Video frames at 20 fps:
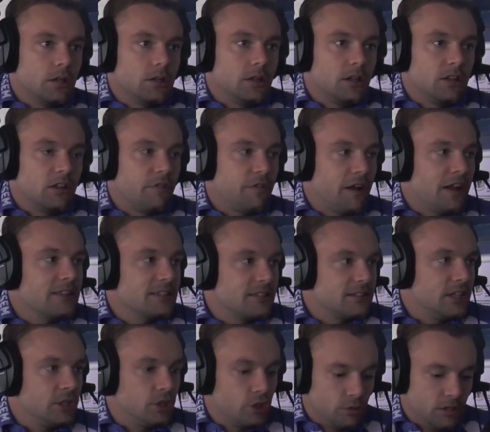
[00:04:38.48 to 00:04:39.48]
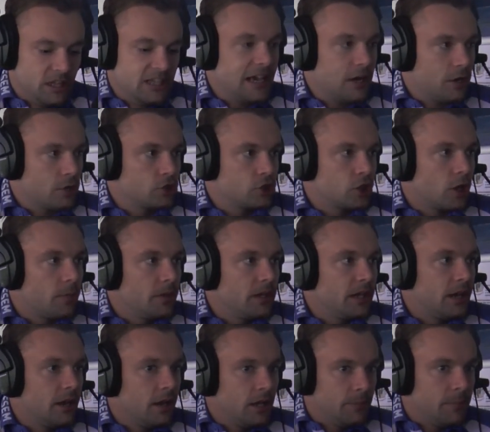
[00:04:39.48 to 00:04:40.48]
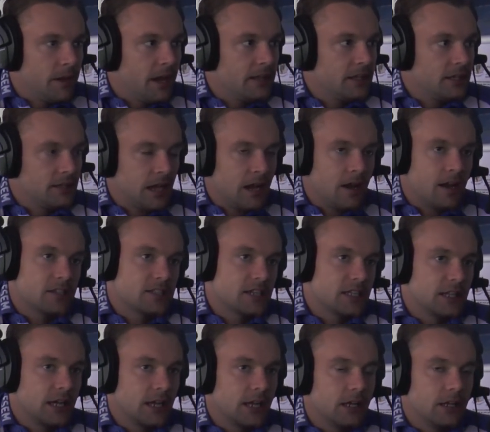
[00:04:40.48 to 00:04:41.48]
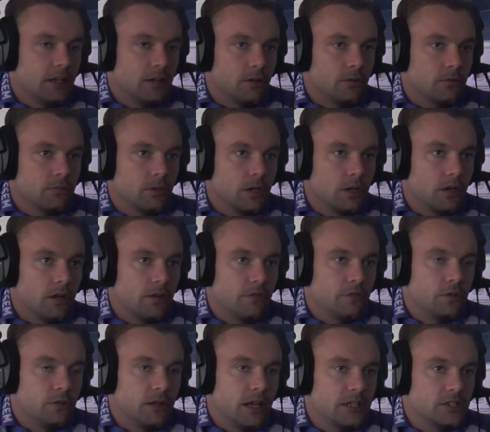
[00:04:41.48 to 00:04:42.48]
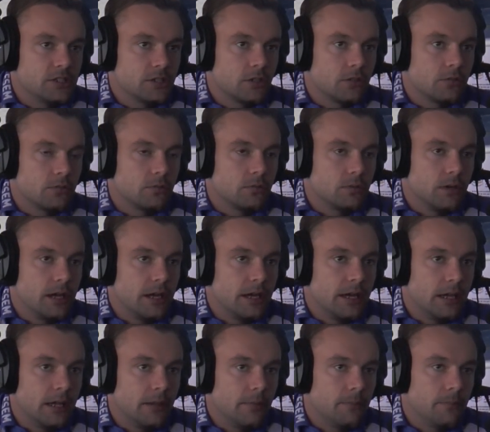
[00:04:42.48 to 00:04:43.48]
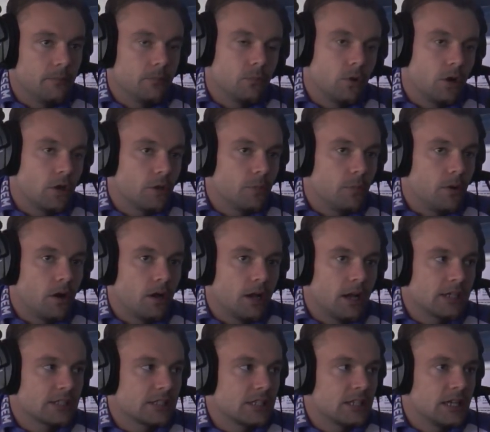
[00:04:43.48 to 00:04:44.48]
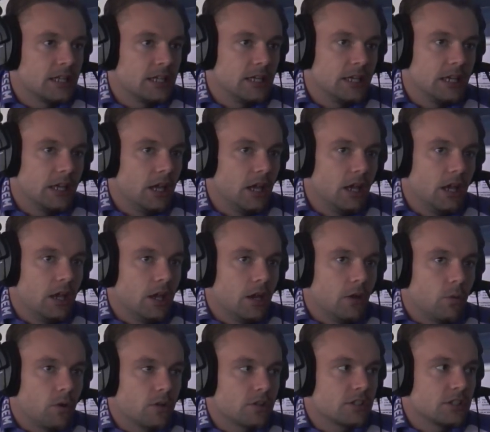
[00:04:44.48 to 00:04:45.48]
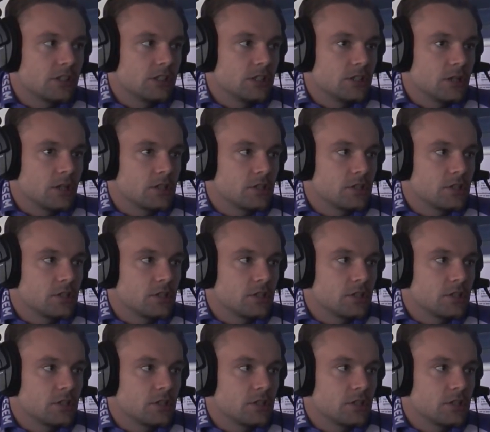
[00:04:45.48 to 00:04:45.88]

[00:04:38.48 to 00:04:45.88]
the fans, they get on top of you and they pen you down. I said that, you know, a few days ago on the podcast. I said it once, the